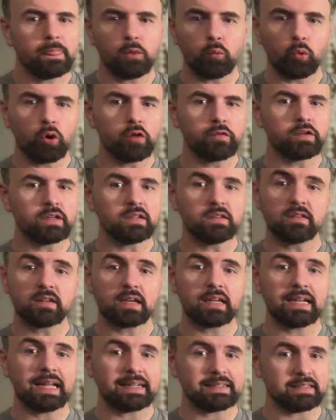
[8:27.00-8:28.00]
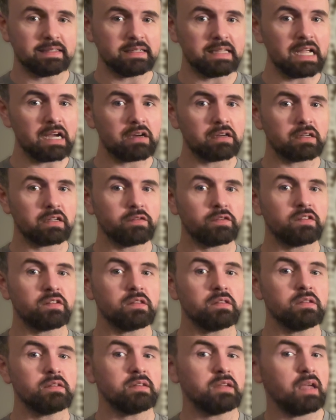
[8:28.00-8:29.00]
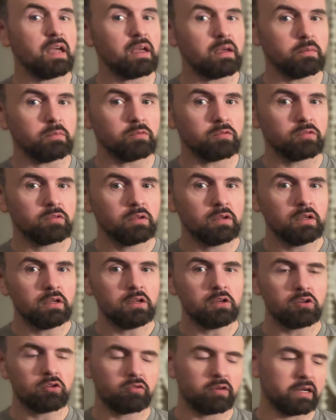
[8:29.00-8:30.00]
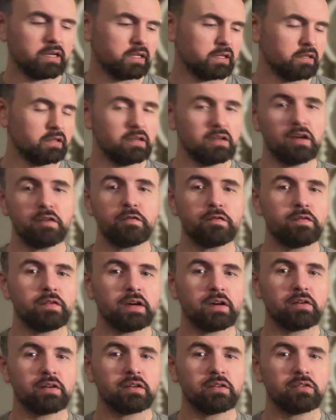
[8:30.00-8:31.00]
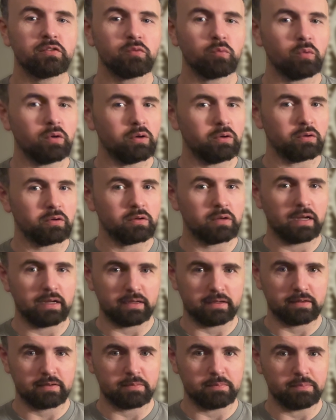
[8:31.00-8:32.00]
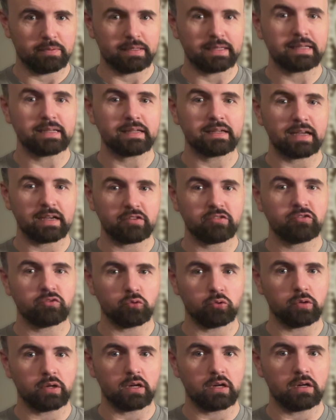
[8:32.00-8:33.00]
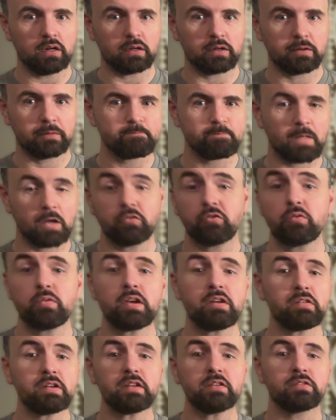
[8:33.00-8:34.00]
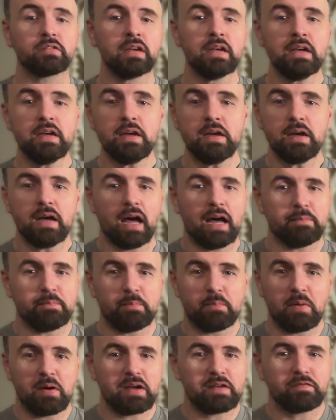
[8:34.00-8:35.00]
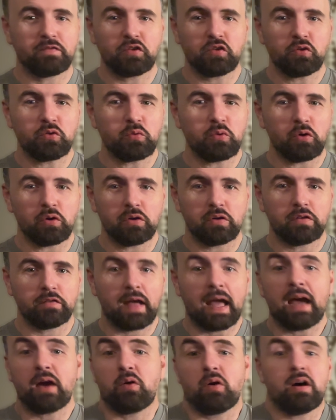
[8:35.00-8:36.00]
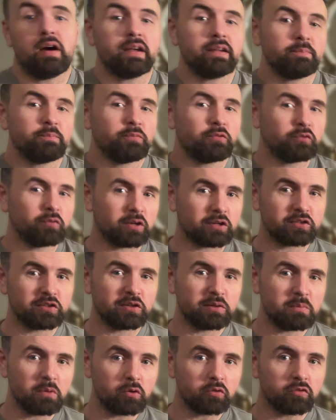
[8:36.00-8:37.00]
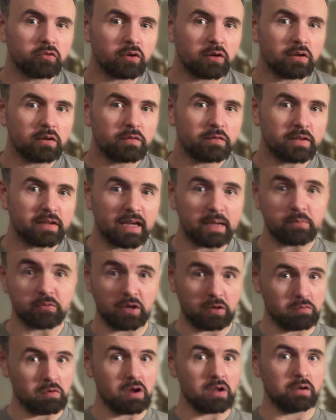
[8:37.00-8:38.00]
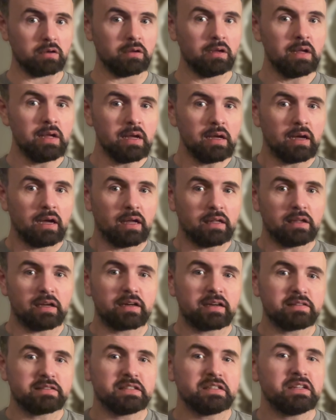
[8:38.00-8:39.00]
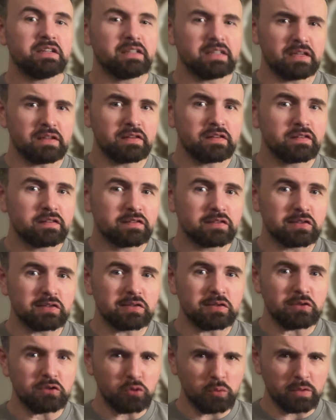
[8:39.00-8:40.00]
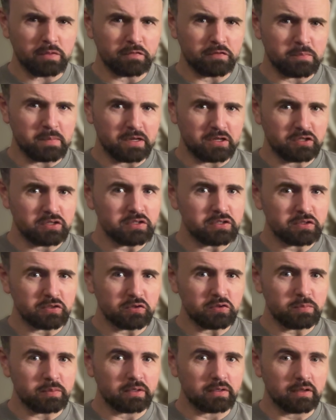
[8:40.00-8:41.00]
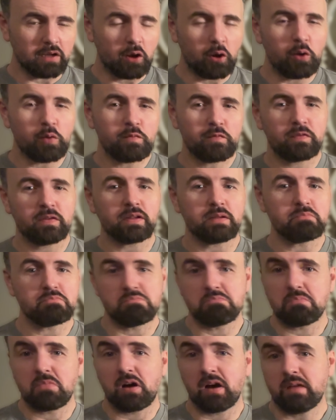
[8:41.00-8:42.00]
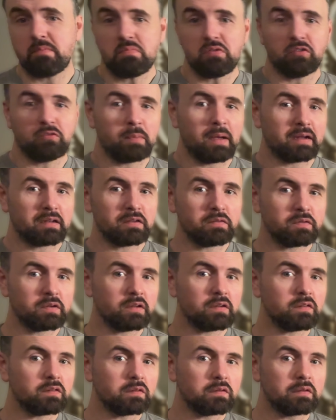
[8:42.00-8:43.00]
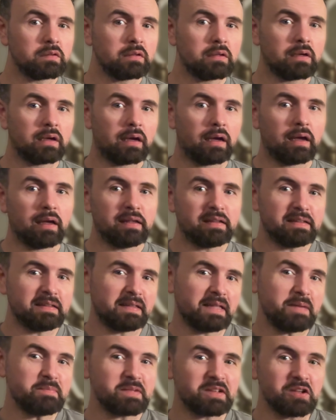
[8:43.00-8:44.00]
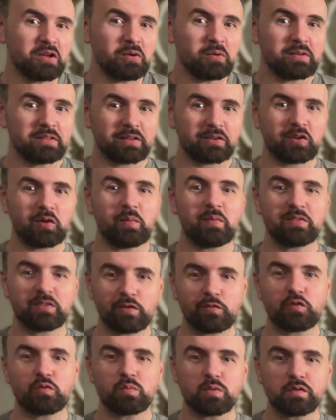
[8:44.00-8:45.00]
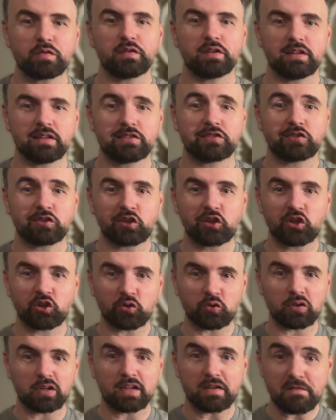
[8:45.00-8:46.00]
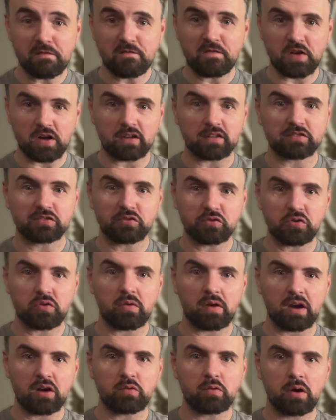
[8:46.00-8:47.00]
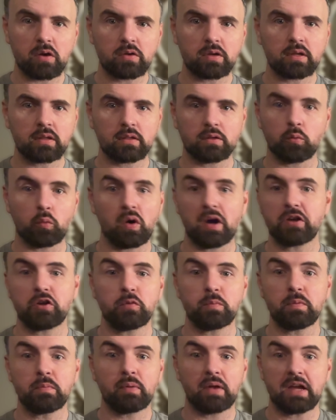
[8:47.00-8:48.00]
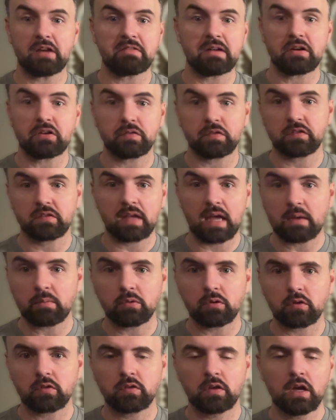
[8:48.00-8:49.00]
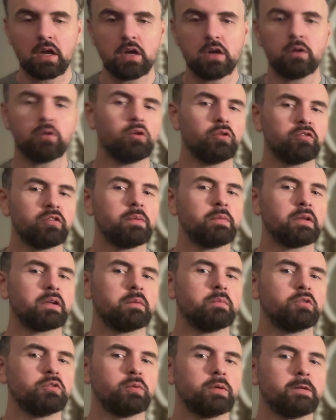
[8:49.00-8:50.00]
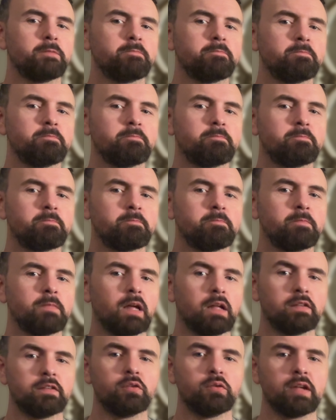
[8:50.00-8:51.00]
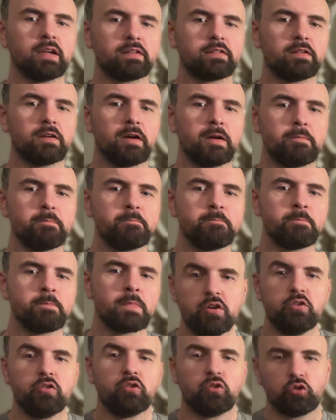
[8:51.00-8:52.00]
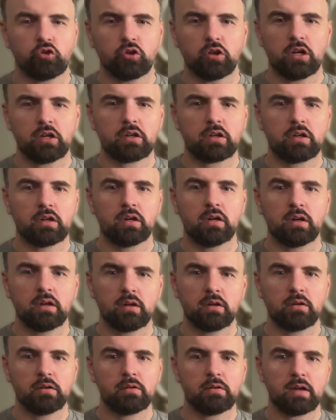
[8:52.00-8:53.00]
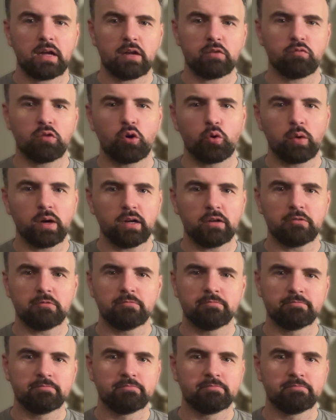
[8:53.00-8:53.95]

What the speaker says: The woven interconnected narrative is in the DM's, creating enough variance while completing a story arc. So there it is, my view of how I structure most of the games I run. Like I said earlier, this isn't new information to you, but hopefully my perspective is. Let me know in the comments if you prefer securely fastened railroading, the wide open playground of a sandbox, or something in between. Until next time, good luck and roll well.